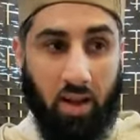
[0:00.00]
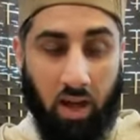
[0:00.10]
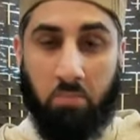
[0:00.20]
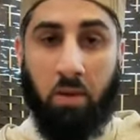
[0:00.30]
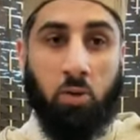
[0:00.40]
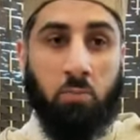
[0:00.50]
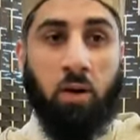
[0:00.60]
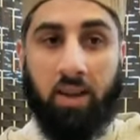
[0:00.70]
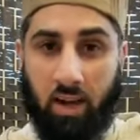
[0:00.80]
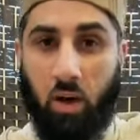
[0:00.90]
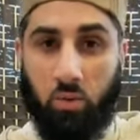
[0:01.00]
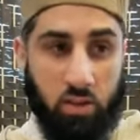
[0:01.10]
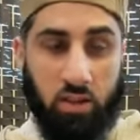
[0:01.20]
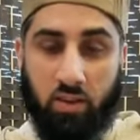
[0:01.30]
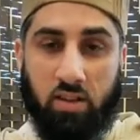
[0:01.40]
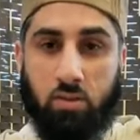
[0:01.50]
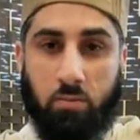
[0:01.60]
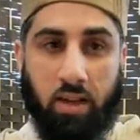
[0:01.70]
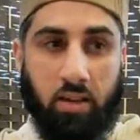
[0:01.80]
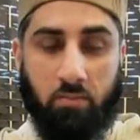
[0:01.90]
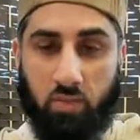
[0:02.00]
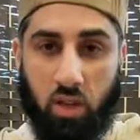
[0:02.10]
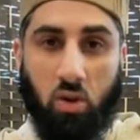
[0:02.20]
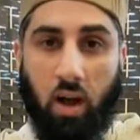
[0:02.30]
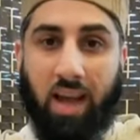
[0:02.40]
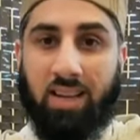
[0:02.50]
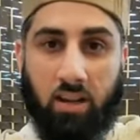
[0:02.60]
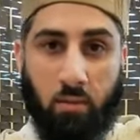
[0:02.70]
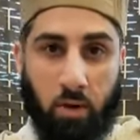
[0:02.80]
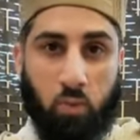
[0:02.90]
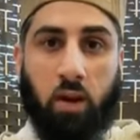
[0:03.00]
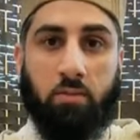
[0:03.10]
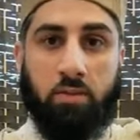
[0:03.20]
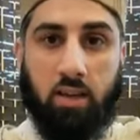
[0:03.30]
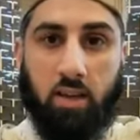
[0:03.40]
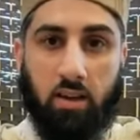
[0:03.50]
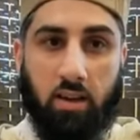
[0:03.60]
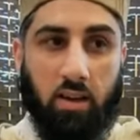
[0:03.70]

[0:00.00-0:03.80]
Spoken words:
And my ummah now, they've disobeyed. They're not acting upon what I'm saying.